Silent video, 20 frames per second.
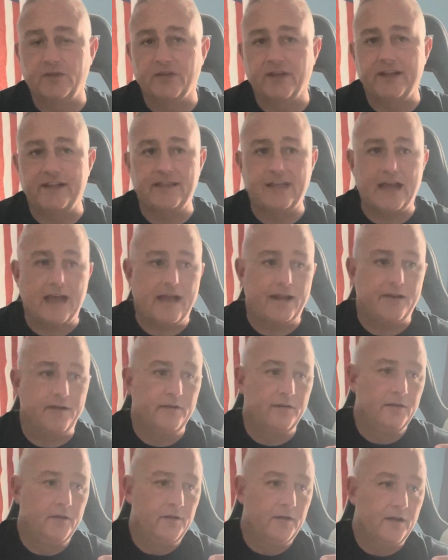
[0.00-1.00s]
like that,
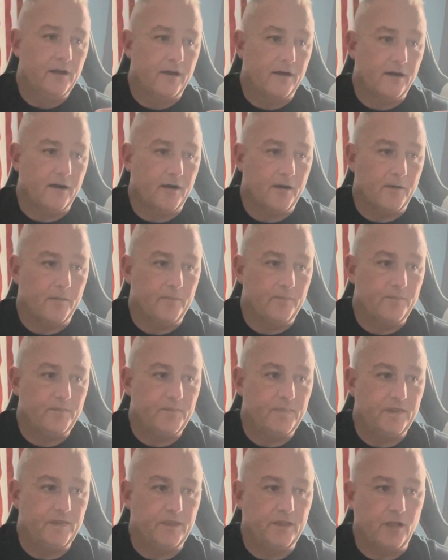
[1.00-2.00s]

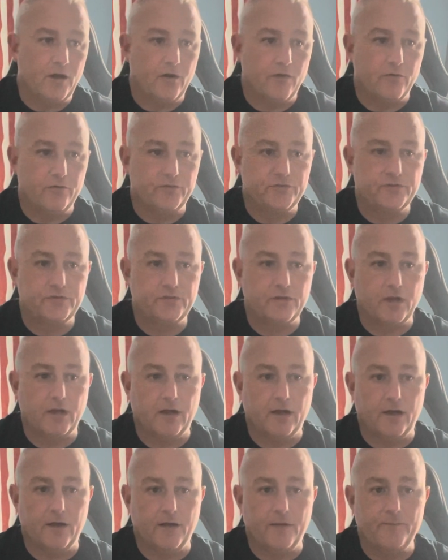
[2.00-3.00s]
there's
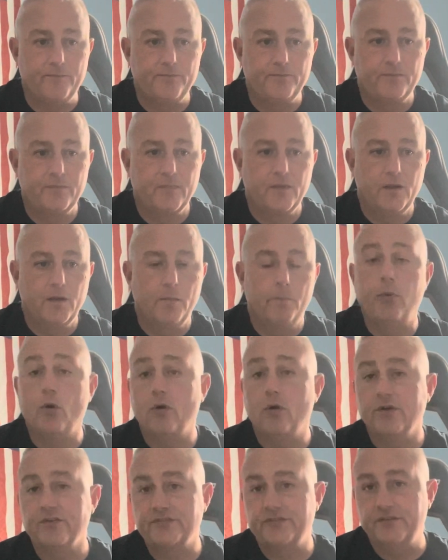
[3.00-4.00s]

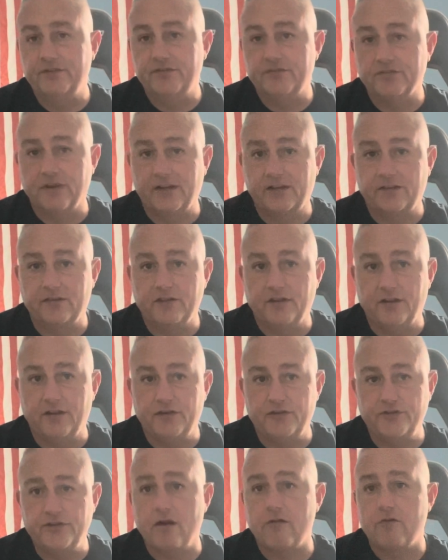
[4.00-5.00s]
bosses like the
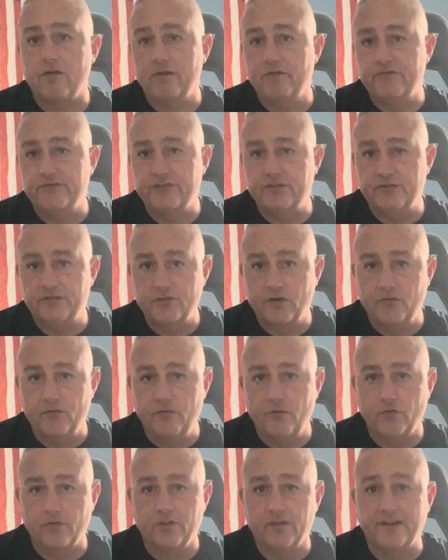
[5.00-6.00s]
sheriffs and so
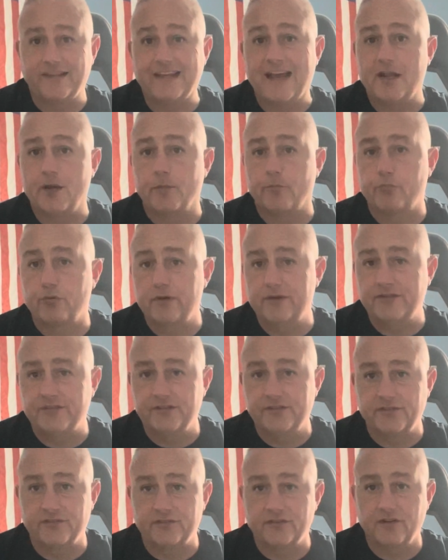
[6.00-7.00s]
forth like that, and the
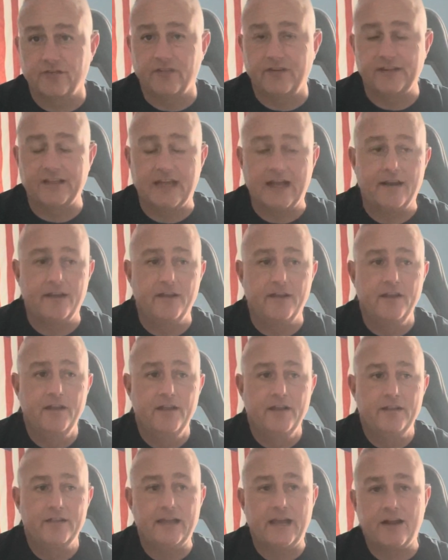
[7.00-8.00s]
princes or something like that,
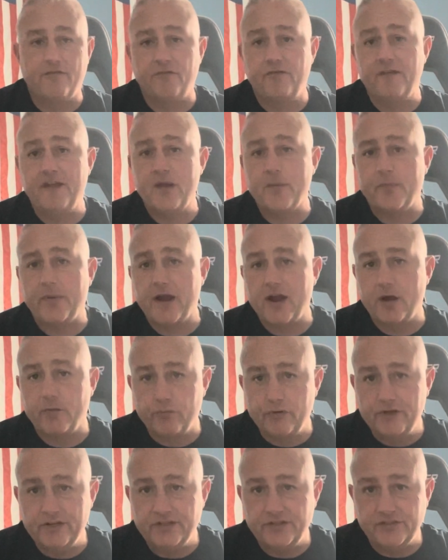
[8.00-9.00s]
that if a vampire
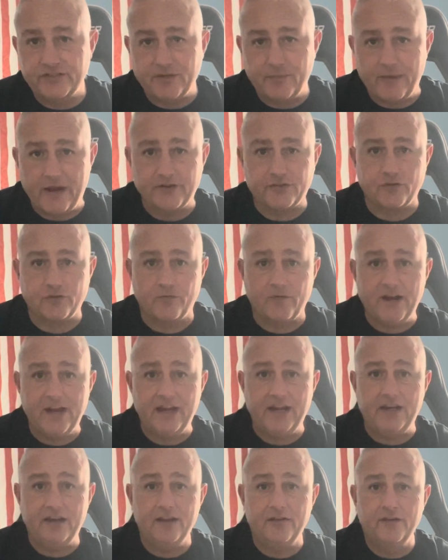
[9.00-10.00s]
breaches the
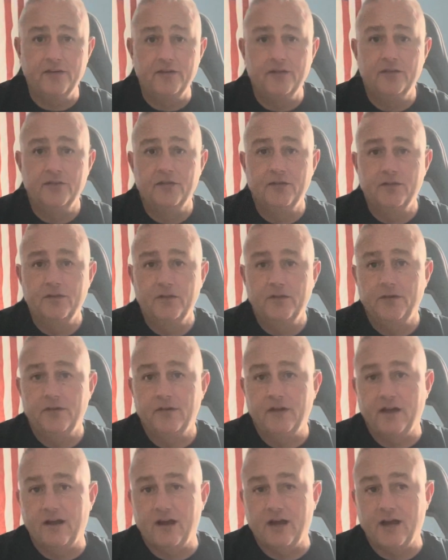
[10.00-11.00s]
masquerade,
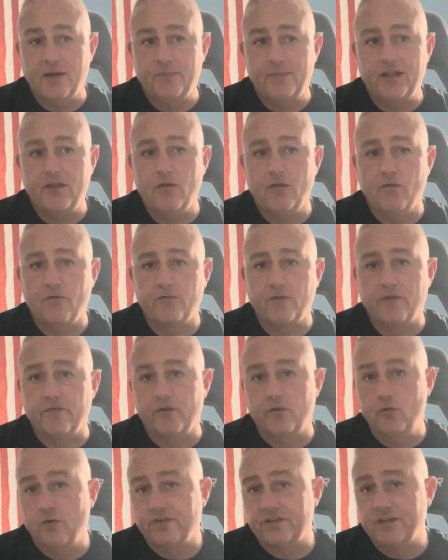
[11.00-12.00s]
they go in front of a
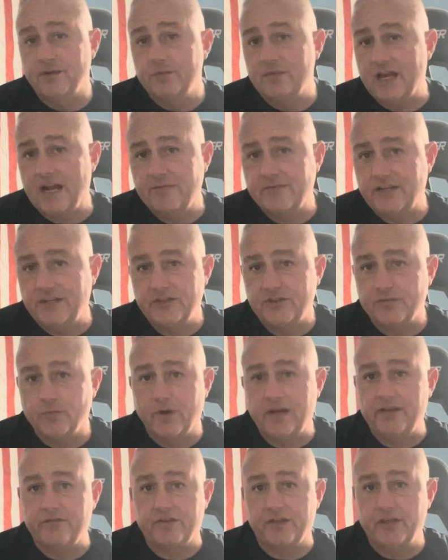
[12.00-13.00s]
court. Sometimes they just might
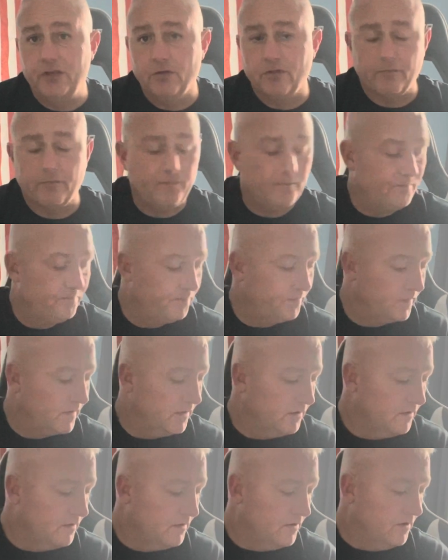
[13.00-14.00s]
even kill them.
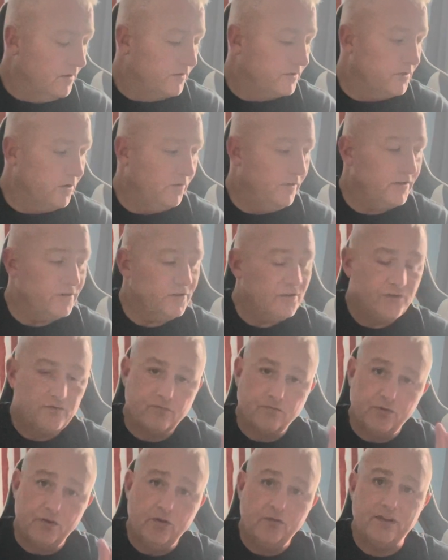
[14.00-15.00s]
So this is
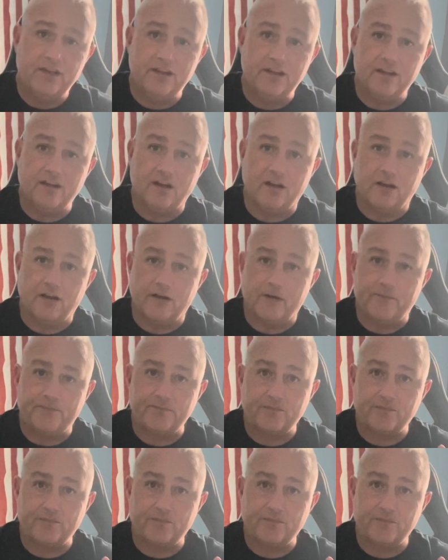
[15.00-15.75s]
really a